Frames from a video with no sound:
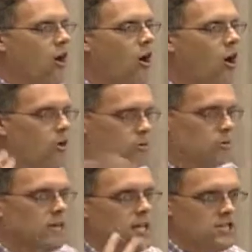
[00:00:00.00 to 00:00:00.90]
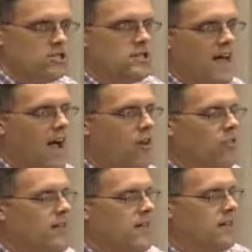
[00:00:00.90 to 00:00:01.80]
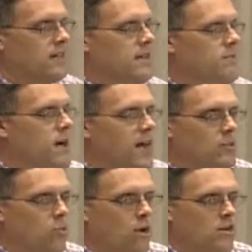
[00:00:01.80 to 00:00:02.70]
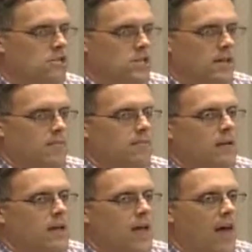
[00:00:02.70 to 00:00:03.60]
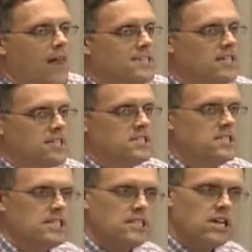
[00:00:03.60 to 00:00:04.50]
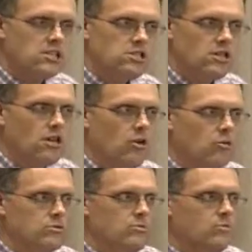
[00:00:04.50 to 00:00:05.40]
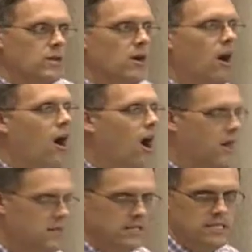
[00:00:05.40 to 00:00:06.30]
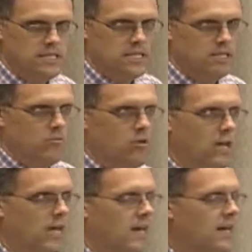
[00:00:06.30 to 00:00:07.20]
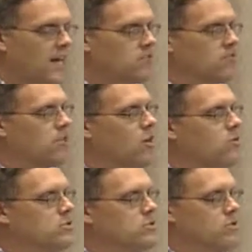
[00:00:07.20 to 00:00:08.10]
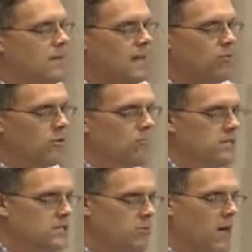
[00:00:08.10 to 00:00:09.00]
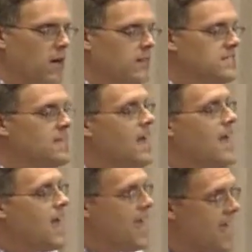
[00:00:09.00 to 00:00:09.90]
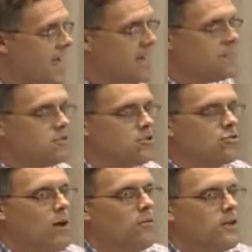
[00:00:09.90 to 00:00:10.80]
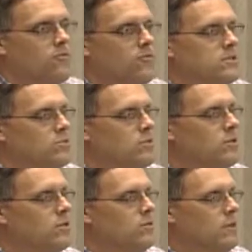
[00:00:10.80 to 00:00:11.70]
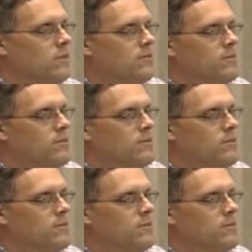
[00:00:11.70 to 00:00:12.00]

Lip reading: all in relation to how they impact the watershed. And that's a discussion that goes beyond the city of Spokane. It actually goes to our neighboring municipalities and to the tribal governments we work with.